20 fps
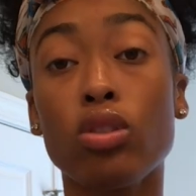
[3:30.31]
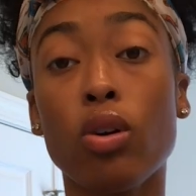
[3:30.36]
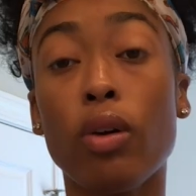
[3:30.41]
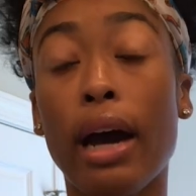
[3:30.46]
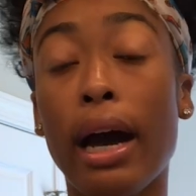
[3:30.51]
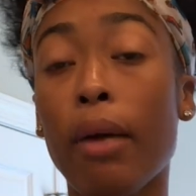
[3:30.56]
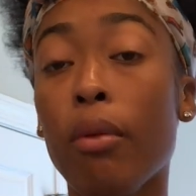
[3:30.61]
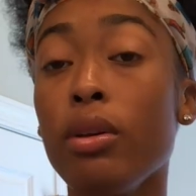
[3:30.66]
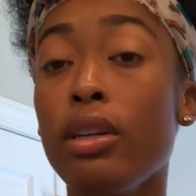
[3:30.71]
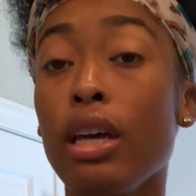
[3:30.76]
So
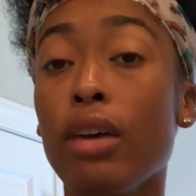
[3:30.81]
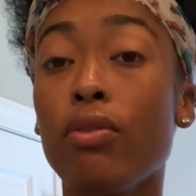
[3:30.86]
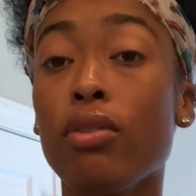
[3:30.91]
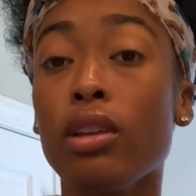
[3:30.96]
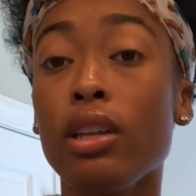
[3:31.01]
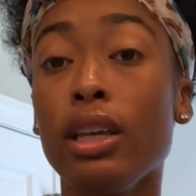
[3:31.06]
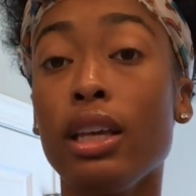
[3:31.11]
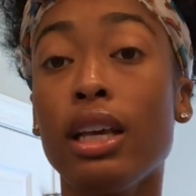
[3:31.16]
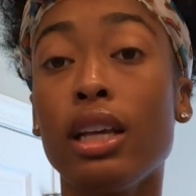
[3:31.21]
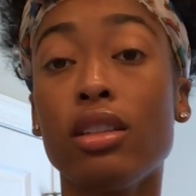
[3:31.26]
I would
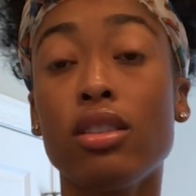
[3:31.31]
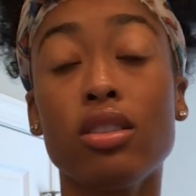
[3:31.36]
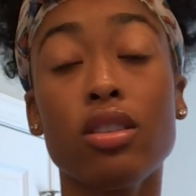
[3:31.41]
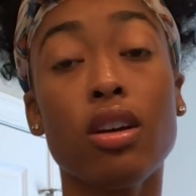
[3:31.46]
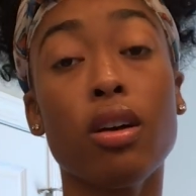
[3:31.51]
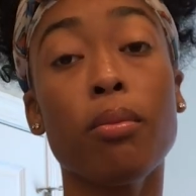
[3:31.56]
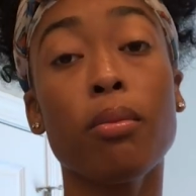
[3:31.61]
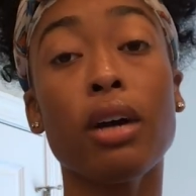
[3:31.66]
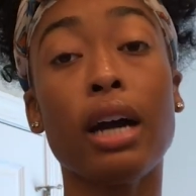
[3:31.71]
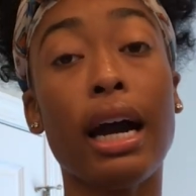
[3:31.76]
definitely get
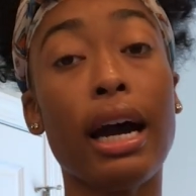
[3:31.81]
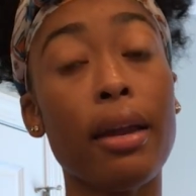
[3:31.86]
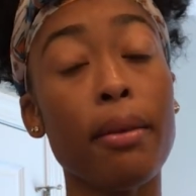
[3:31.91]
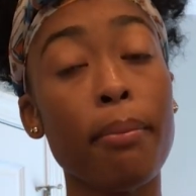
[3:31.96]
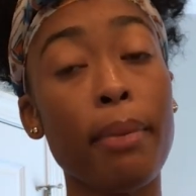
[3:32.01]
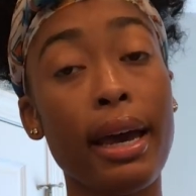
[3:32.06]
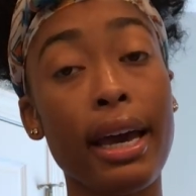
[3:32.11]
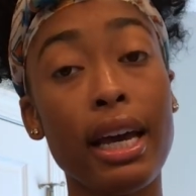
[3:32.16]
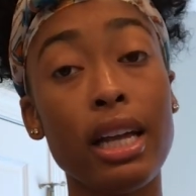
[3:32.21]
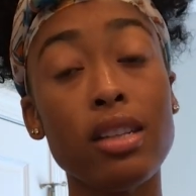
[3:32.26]
some cotton
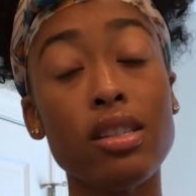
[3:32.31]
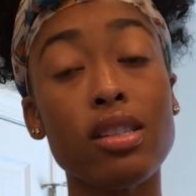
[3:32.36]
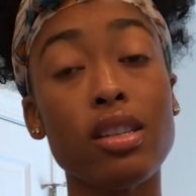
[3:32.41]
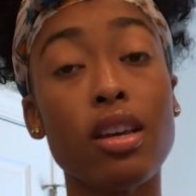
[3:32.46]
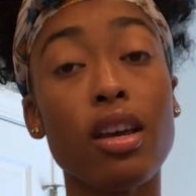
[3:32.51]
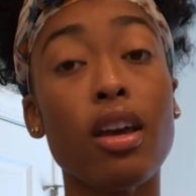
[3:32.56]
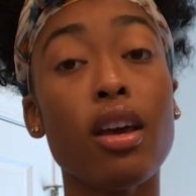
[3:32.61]
pads,